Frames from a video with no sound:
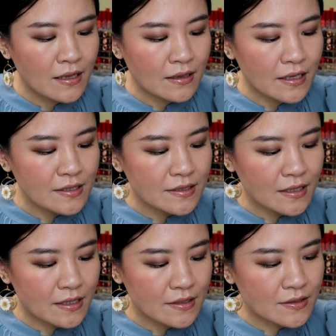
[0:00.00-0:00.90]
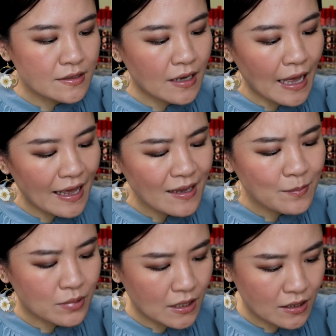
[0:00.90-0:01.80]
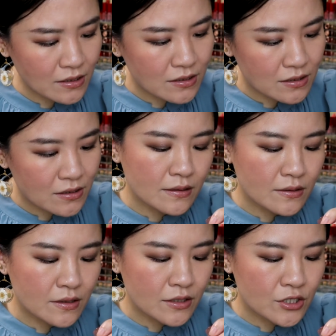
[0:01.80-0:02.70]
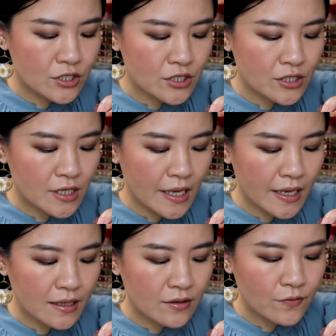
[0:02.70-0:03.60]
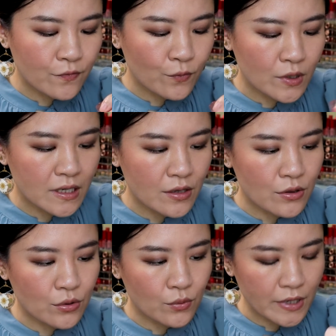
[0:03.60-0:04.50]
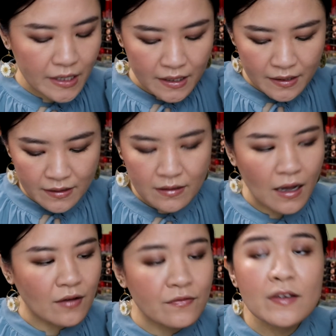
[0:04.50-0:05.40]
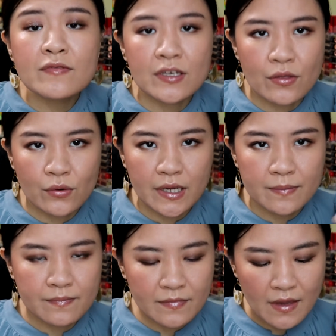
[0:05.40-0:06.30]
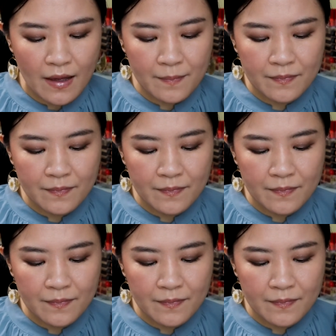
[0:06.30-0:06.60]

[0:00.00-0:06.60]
This is the A blush in the shade 53, 53, yeah.